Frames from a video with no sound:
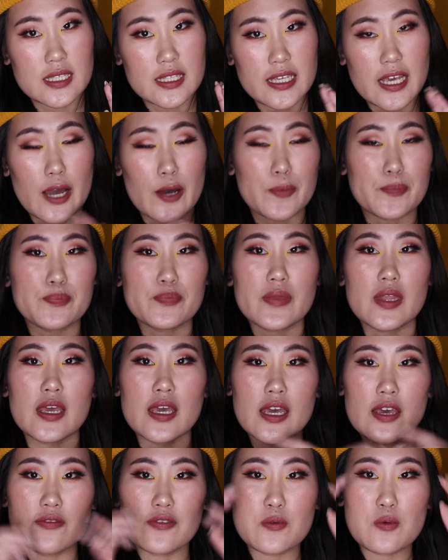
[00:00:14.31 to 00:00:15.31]
yeah,
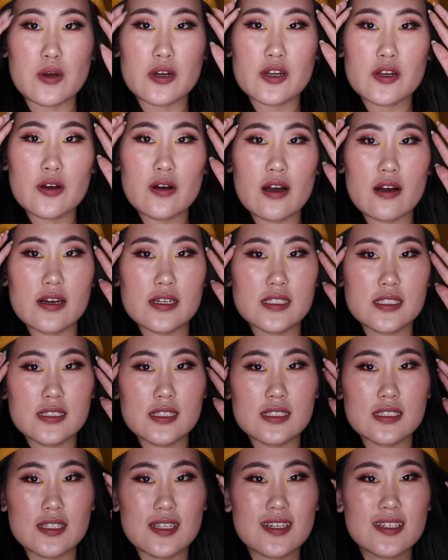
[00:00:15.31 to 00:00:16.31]
if you want to know how I did
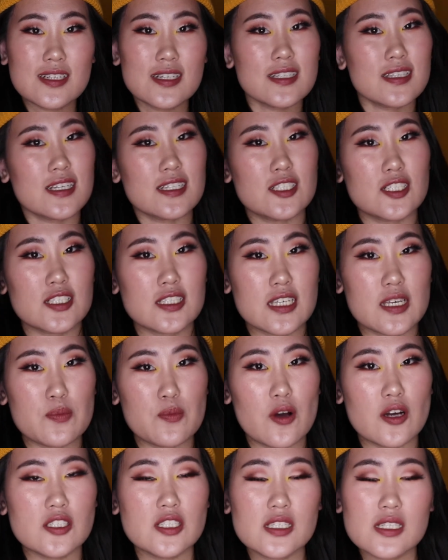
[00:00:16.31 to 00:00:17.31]
this look, then just keep
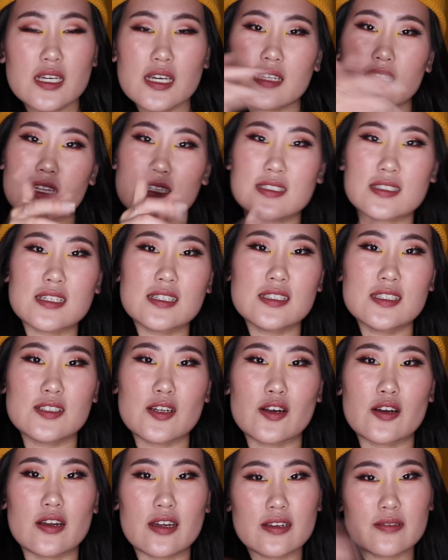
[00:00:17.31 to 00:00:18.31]
watching and let's get
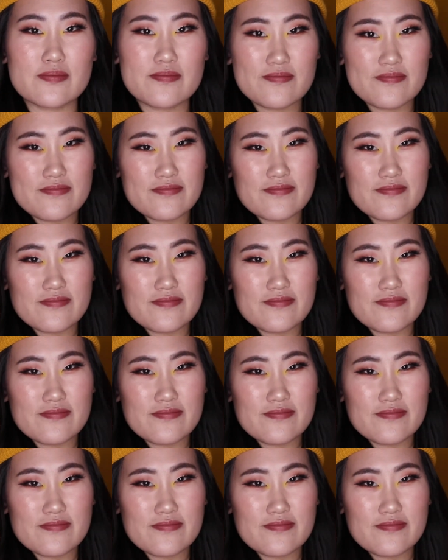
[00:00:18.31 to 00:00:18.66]
started.